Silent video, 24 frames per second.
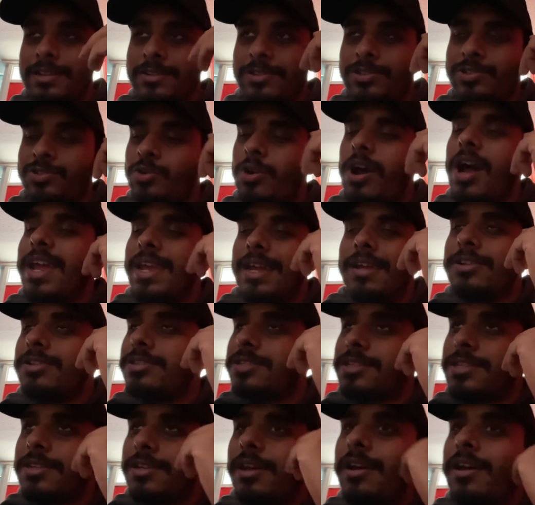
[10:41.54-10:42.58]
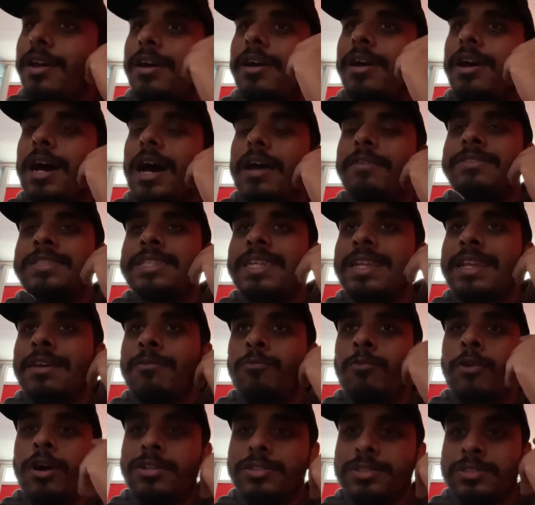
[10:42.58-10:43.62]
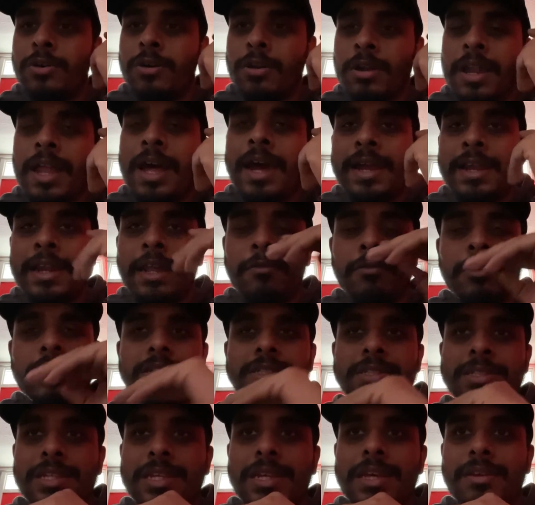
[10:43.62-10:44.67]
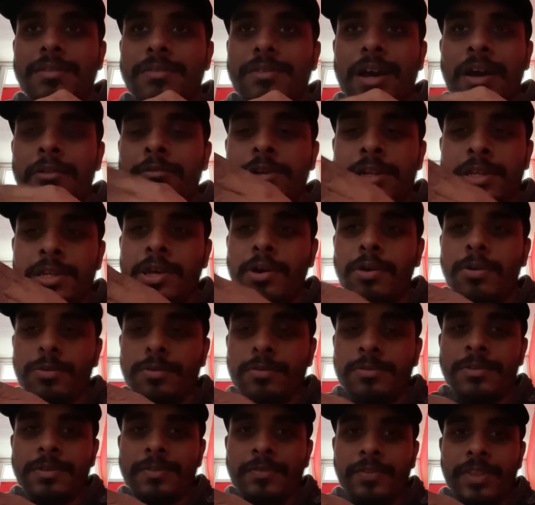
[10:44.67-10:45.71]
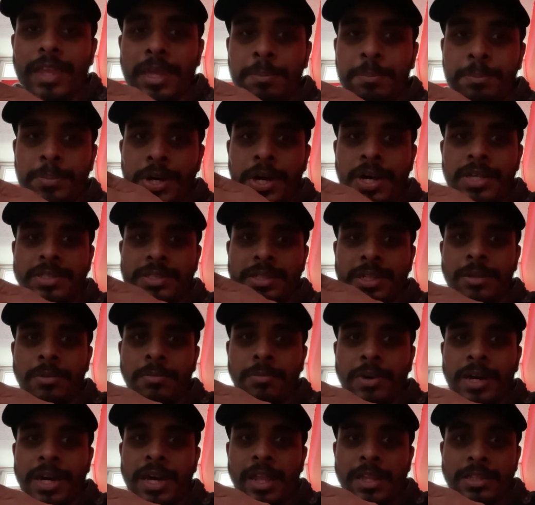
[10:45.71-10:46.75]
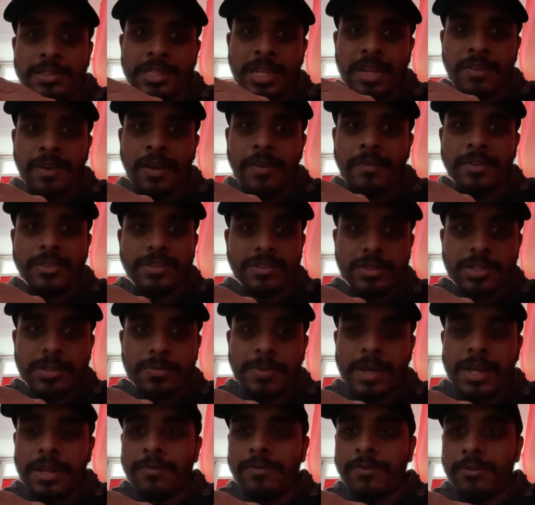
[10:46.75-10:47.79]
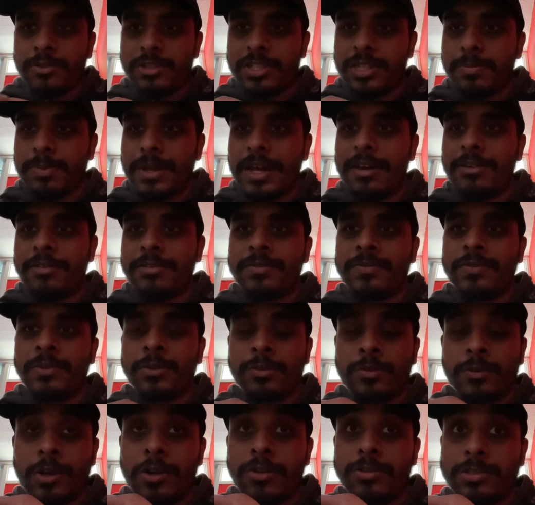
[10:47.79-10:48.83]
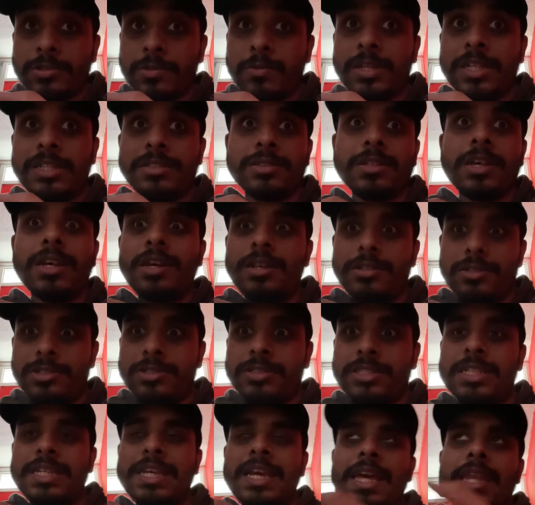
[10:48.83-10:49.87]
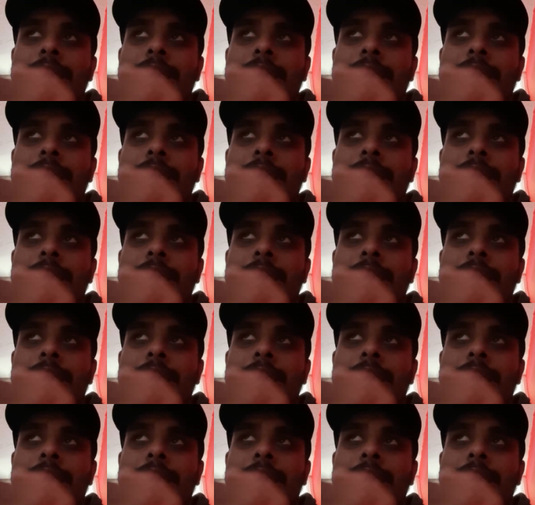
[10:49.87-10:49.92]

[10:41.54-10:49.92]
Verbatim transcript: to try it. I've seen it once online. I want to see it. I want to go in person and buy it instead of having to spend £40 from groceries just to get